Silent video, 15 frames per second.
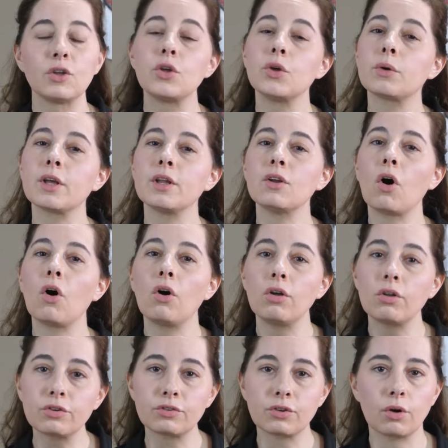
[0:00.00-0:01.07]
You can
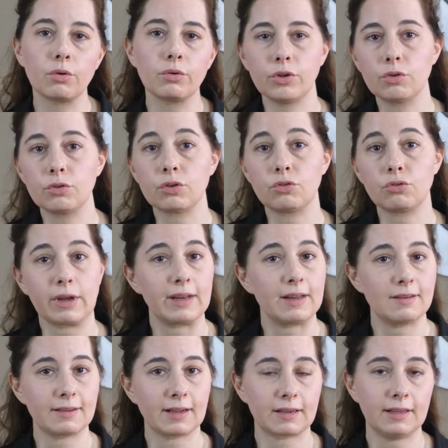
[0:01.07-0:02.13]
also use a
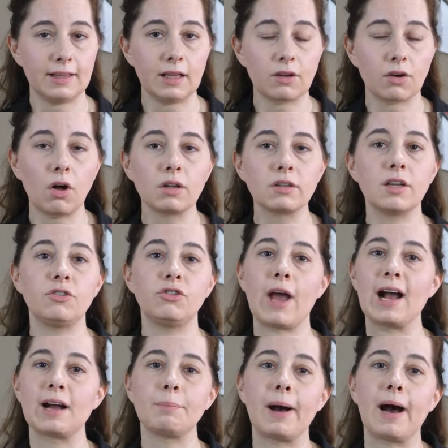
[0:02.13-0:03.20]
training technique called
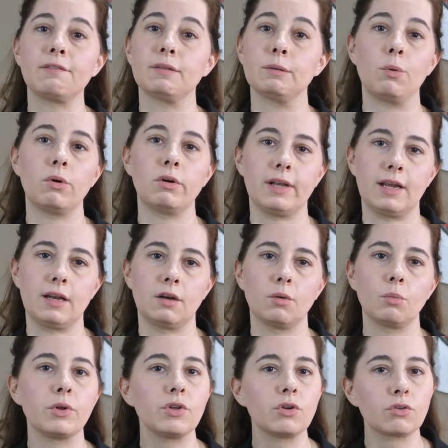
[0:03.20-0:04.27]
Jackpot Rewarding
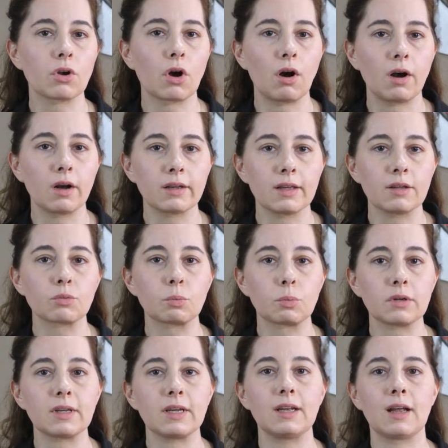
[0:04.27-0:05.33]
when your dog is
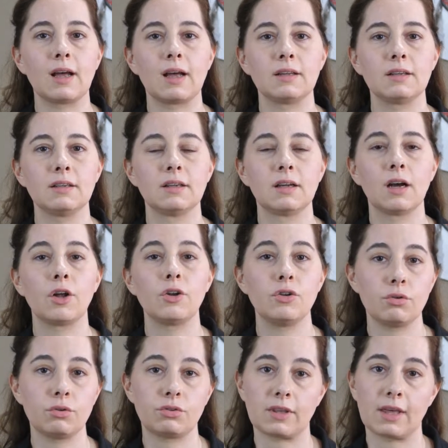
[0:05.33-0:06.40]
working on a
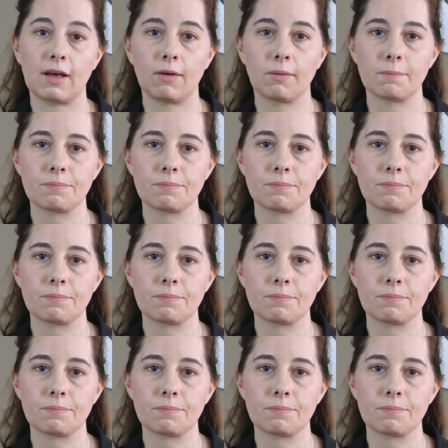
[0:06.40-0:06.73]
new skill.